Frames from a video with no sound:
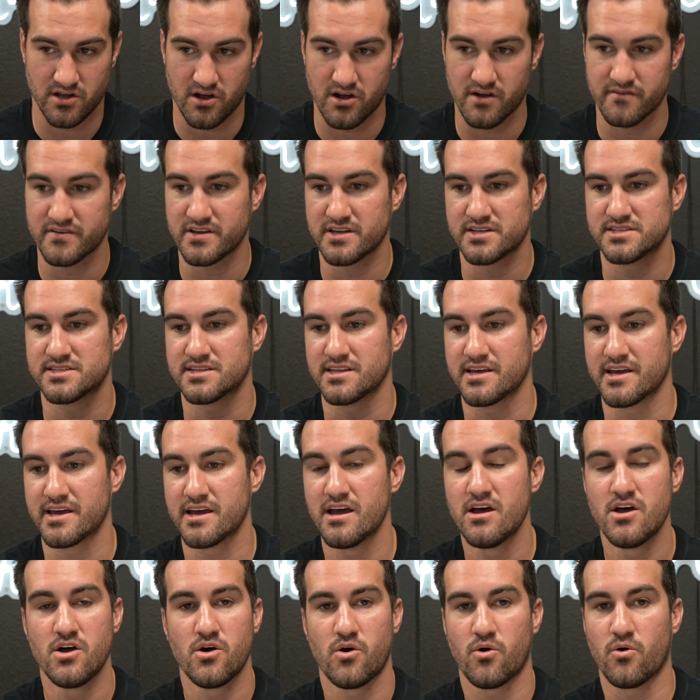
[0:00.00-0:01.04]
obviously,
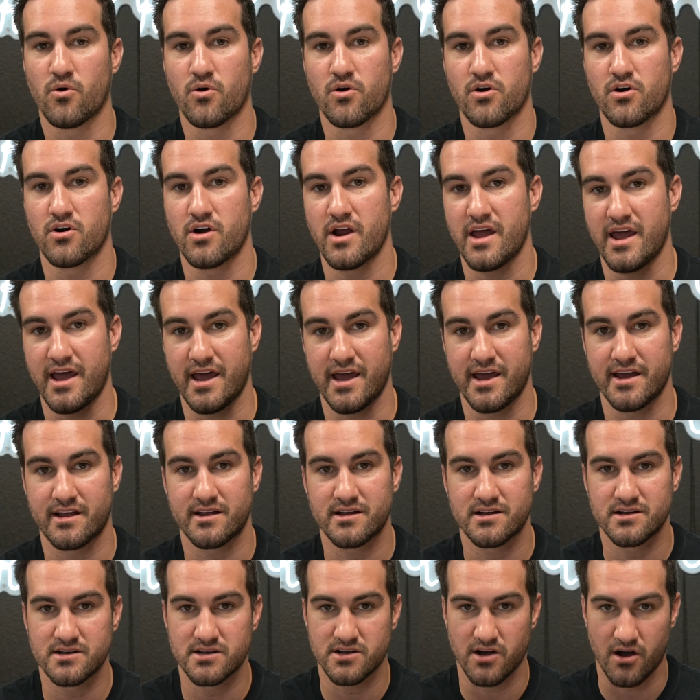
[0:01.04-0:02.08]
or a
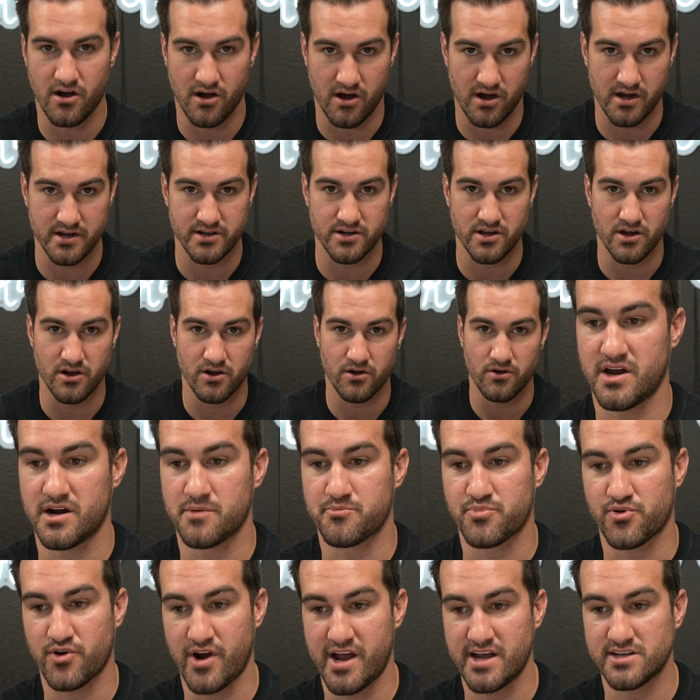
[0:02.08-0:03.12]
condo. An
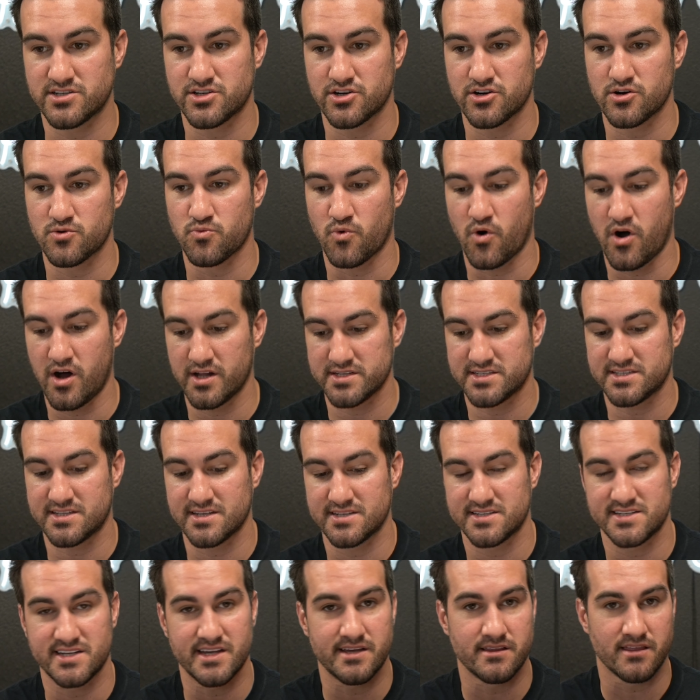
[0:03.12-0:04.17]
appraiser wants to
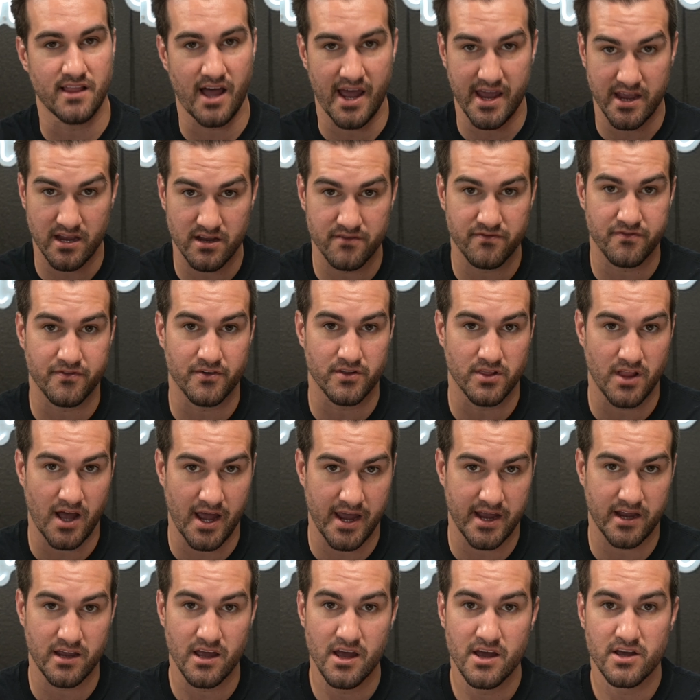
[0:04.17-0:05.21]
see like for
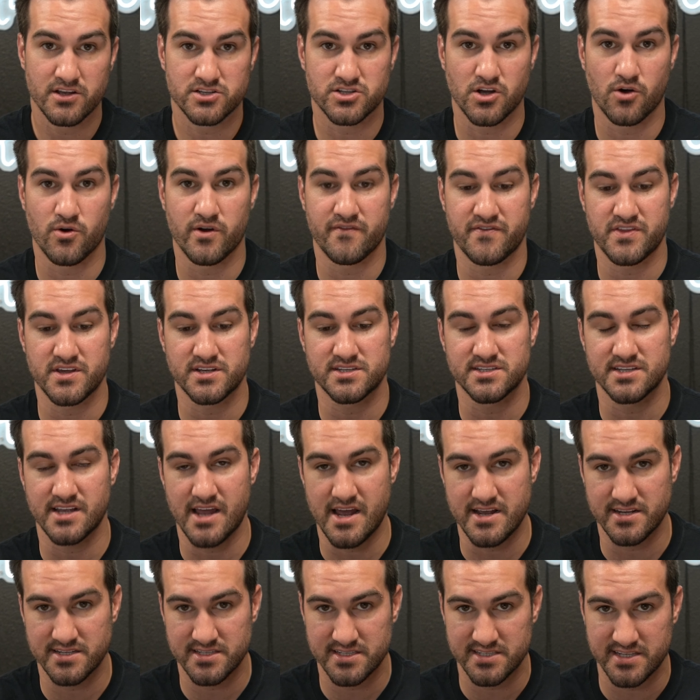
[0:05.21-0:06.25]
like. So if this is
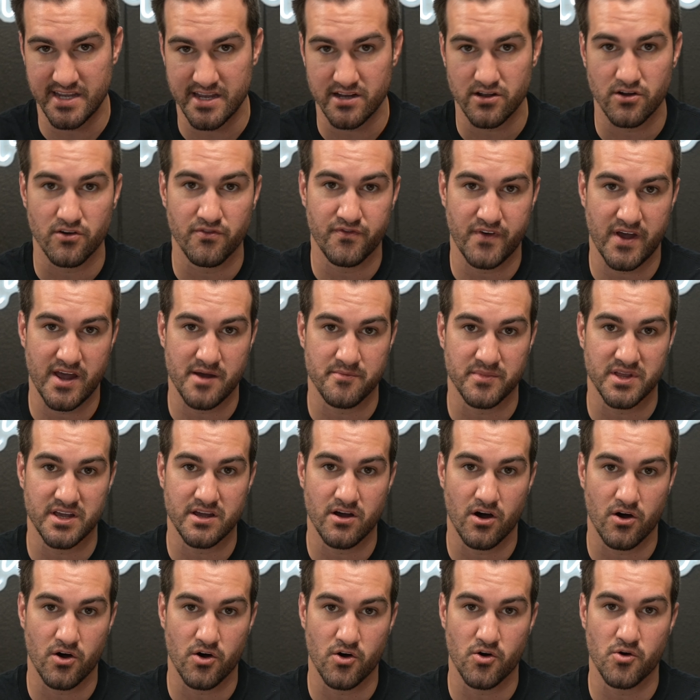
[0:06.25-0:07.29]
a single family
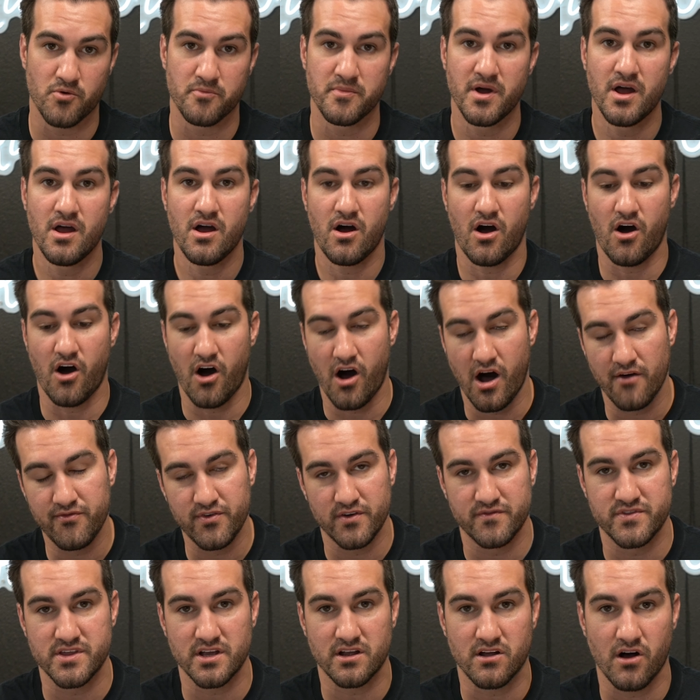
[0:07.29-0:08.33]
home off
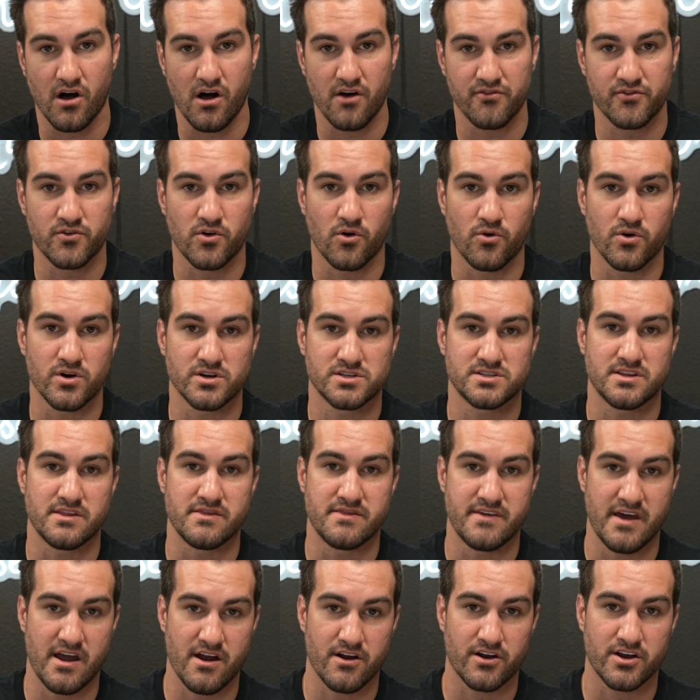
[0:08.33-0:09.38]
of the golf course,
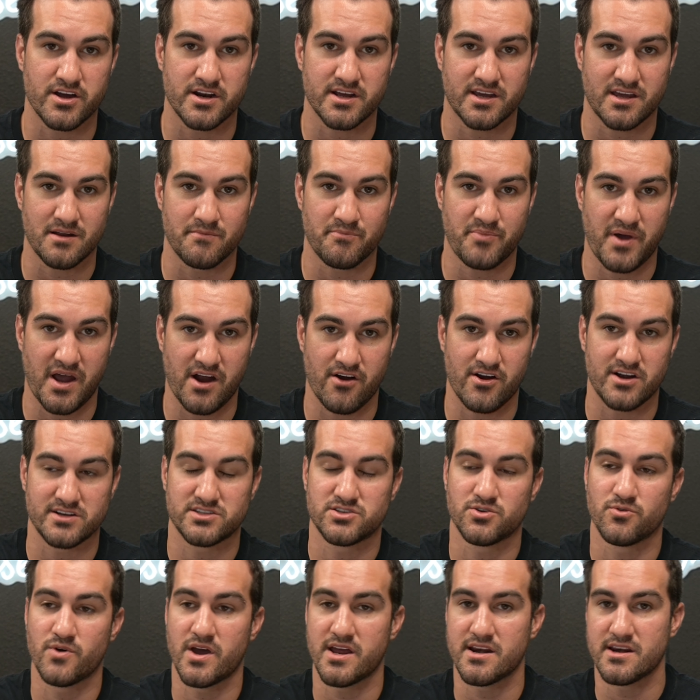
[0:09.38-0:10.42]
they're going to compare it
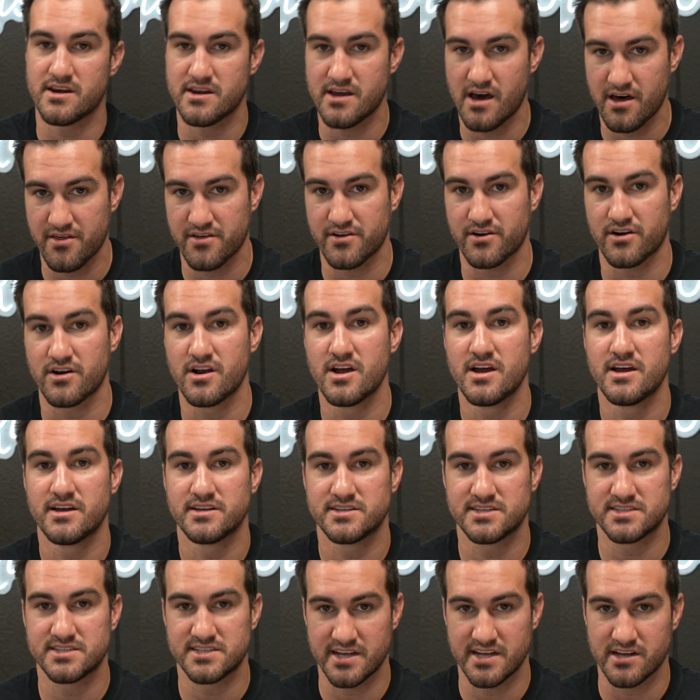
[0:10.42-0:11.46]
to another
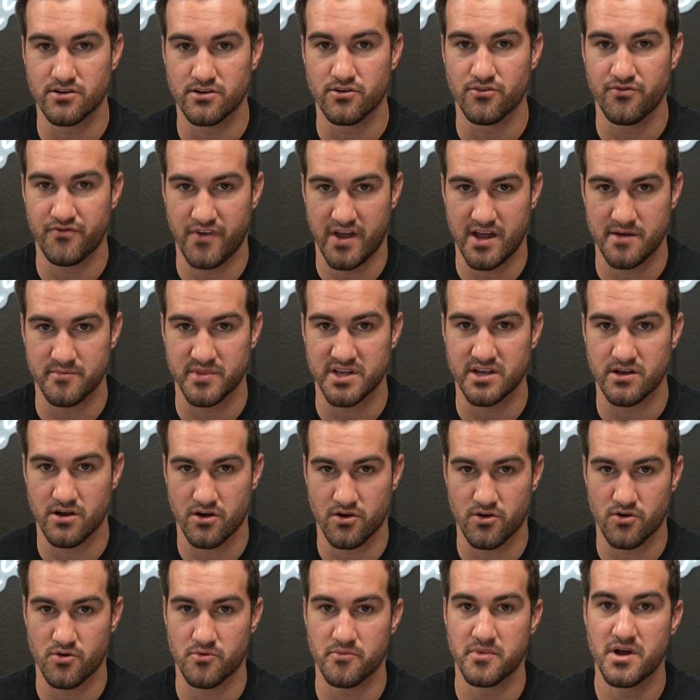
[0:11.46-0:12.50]
single family
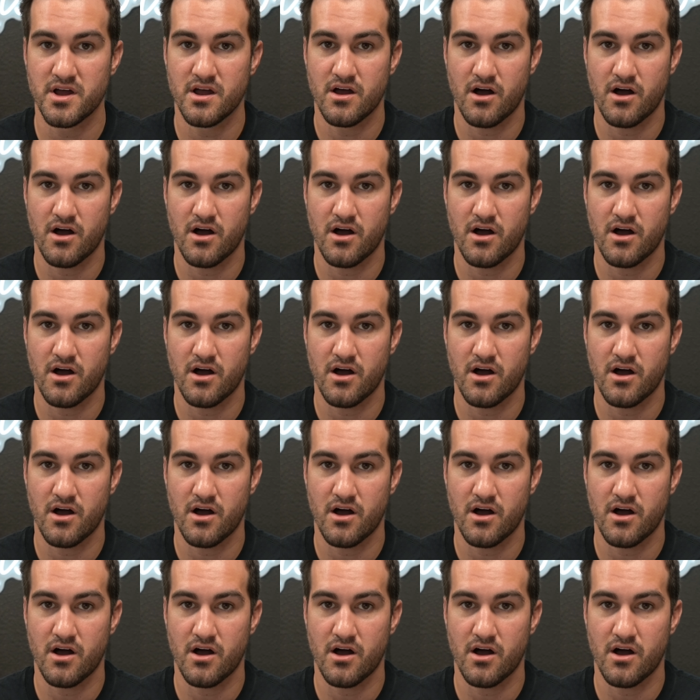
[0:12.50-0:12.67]
home